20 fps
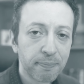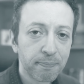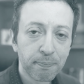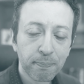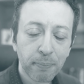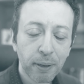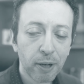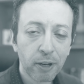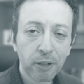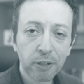
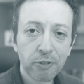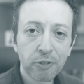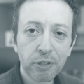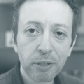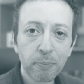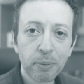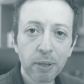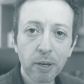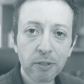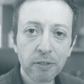Purgatory
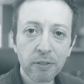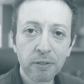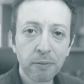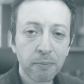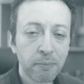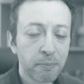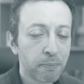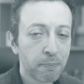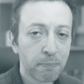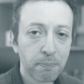
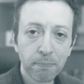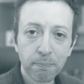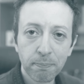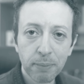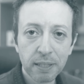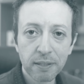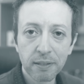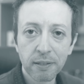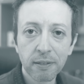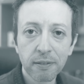Person,
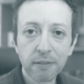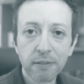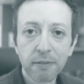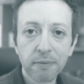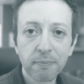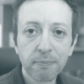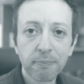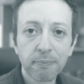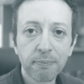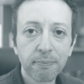Business.
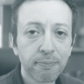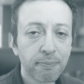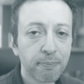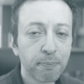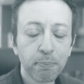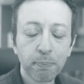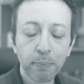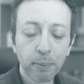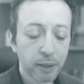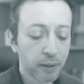
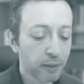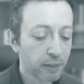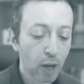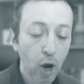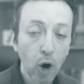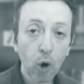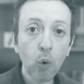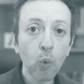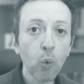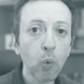But the
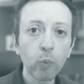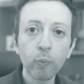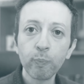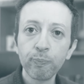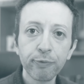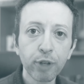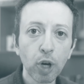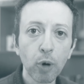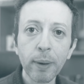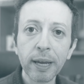whole
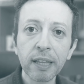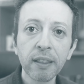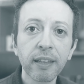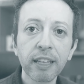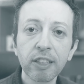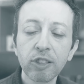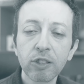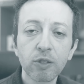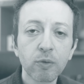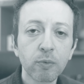domain
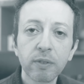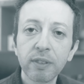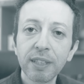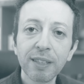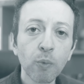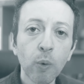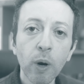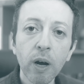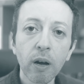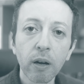thing just
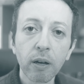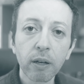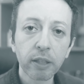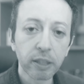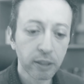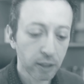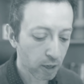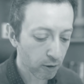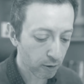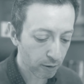didn't work.
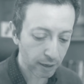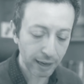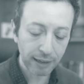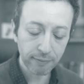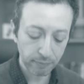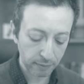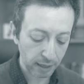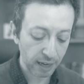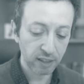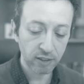You know,
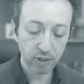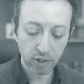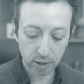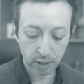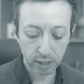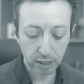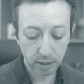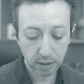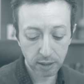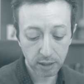
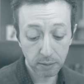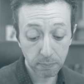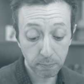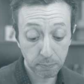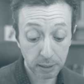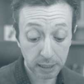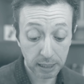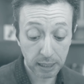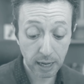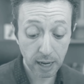
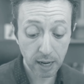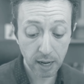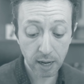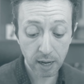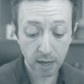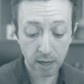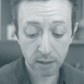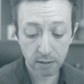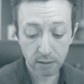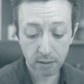
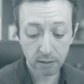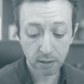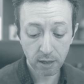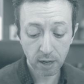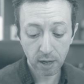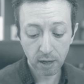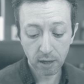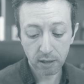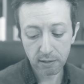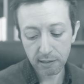https
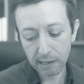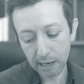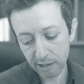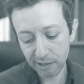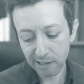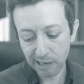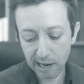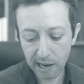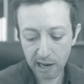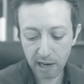slash
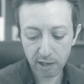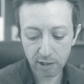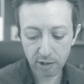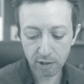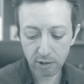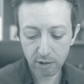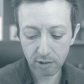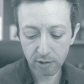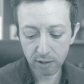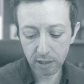
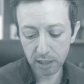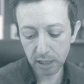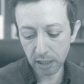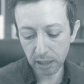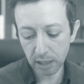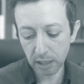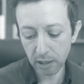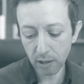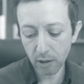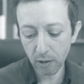slash
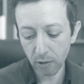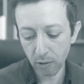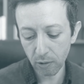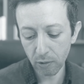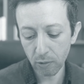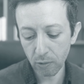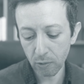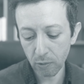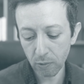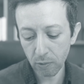
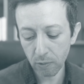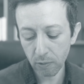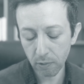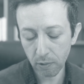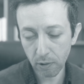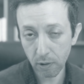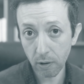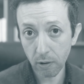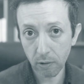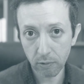CEO
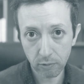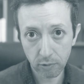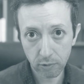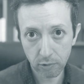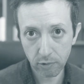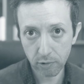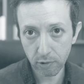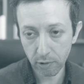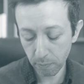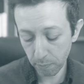
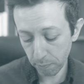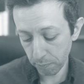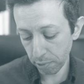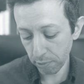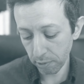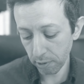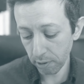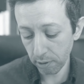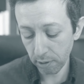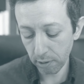
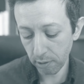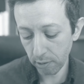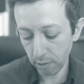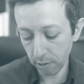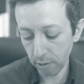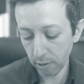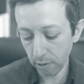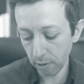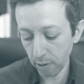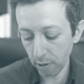
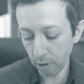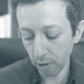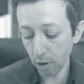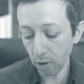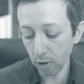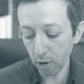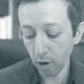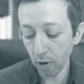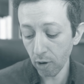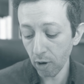
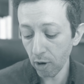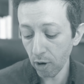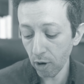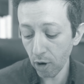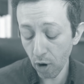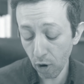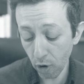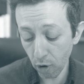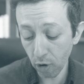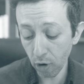
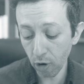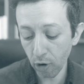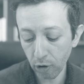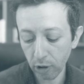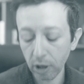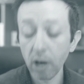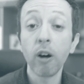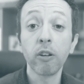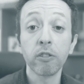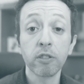entrepreneur,
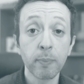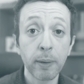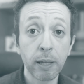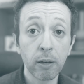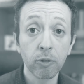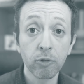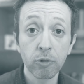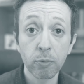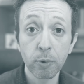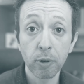can't spell
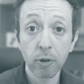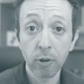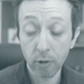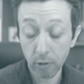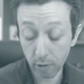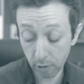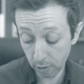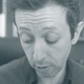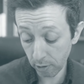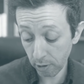entrepreneur,